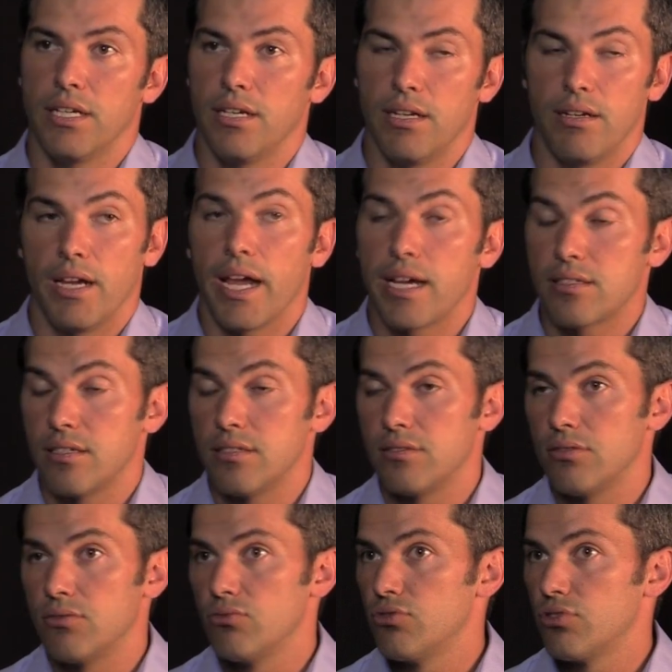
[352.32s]
excellent
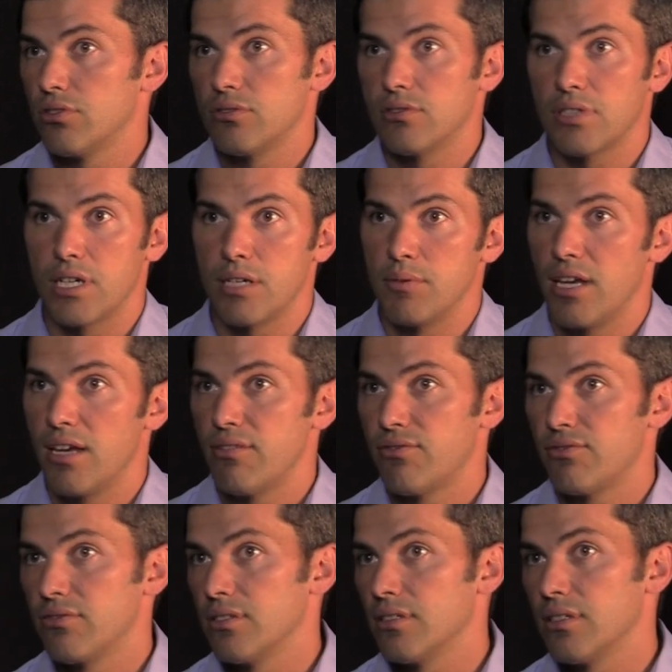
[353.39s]
institutions,
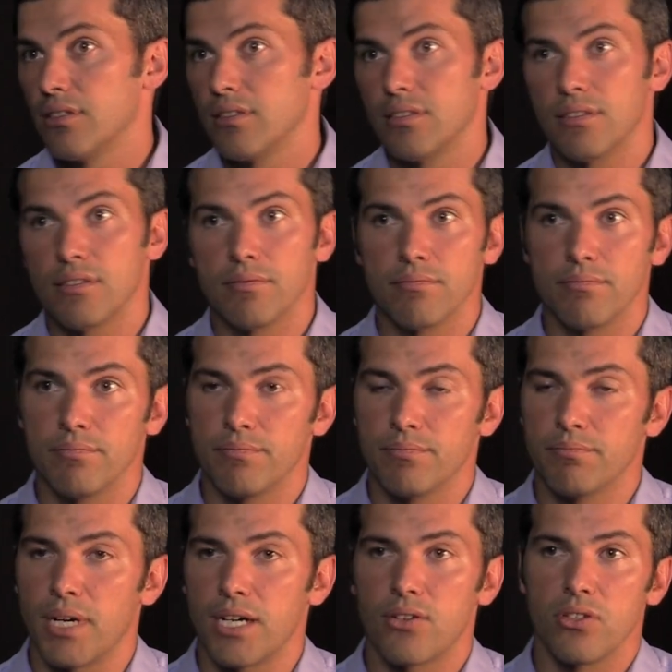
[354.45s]
IMF,
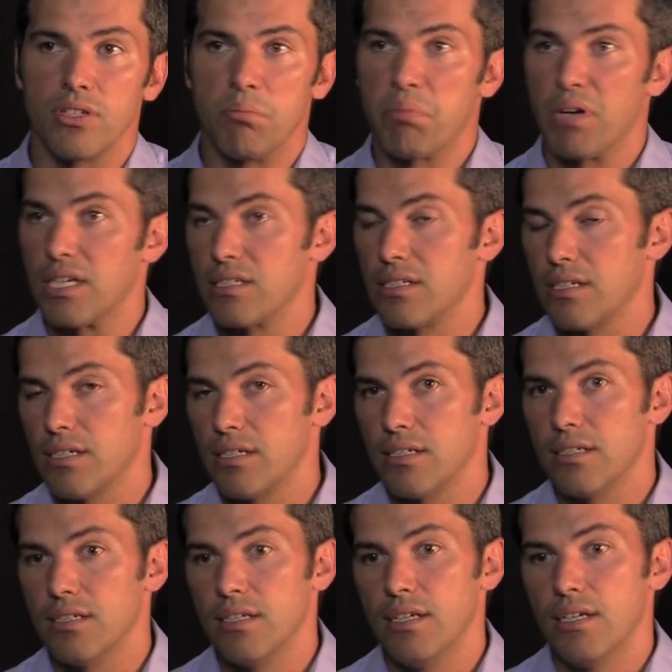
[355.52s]
Banco de
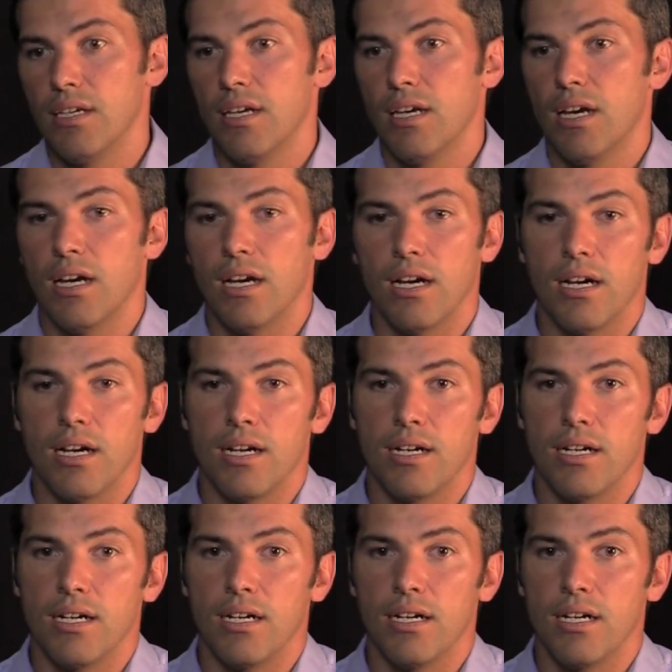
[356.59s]
España,
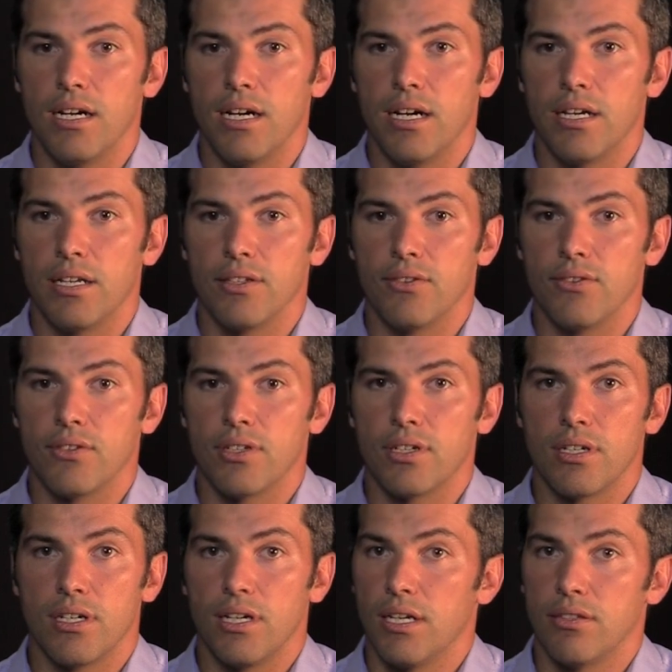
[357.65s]

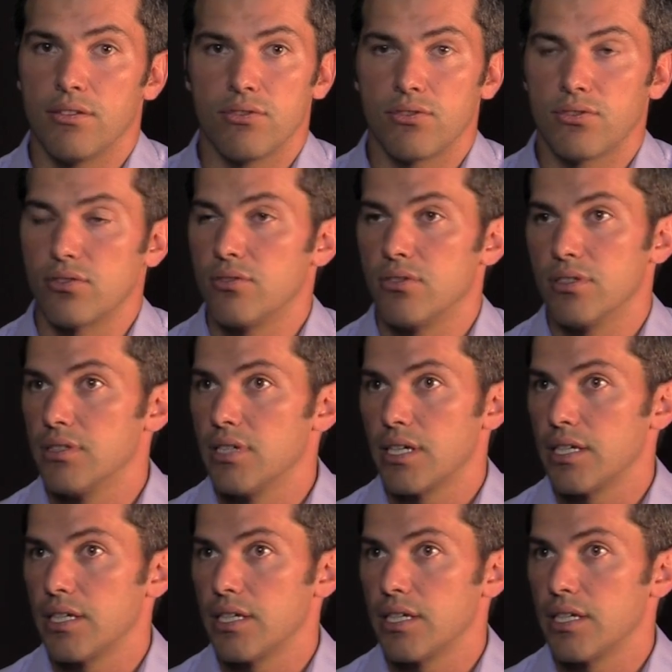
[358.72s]
and also in the